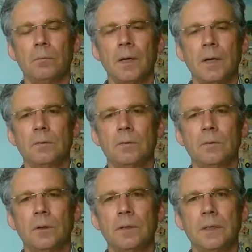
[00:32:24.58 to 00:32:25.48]
My
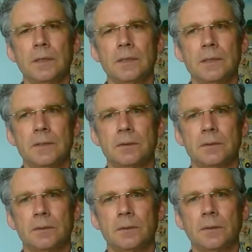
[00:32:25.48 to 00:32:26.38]
role here is
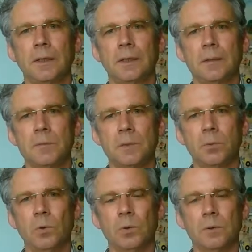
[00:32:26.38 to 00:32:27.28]
curriculum
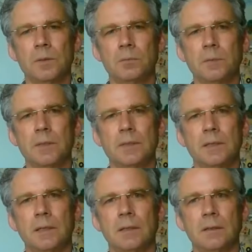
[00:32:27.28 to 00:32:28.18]
support, which means
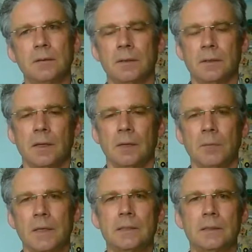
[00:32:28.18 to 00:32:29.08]
I am
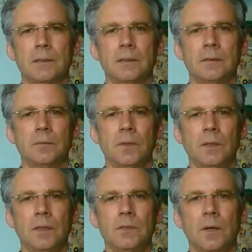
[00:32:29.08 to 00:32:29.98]
basically
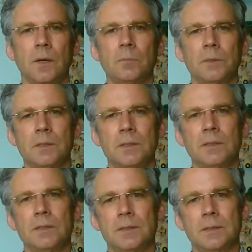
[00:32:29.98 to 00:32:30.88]
here to help the
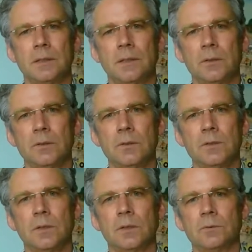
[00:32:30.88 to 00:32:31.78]
teachers in their use
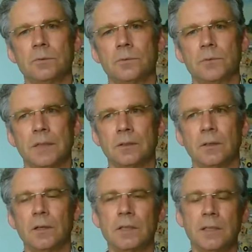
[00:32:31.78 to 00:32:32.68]
of
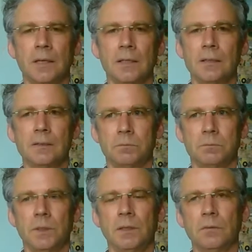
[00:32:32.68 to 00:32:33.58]
technology and
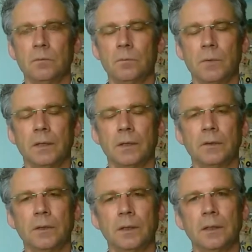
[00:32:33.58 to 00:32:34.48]
in their
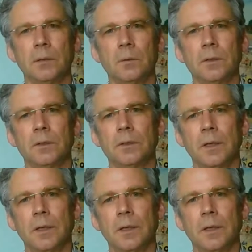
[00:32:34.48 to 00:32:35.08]
curricular work,